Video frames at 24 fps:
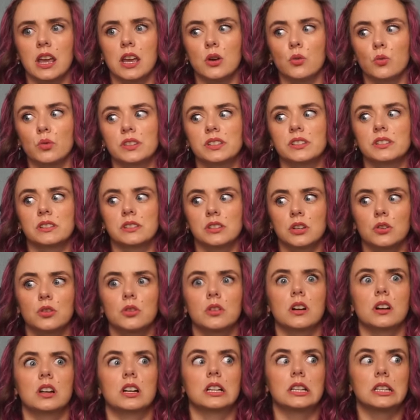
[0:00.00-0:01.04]
it was
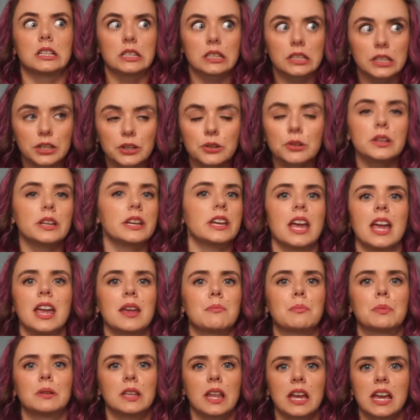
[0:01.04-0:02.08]
still clearly a
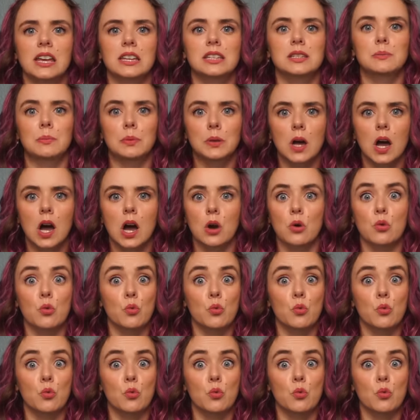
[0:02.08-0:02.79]
planned plot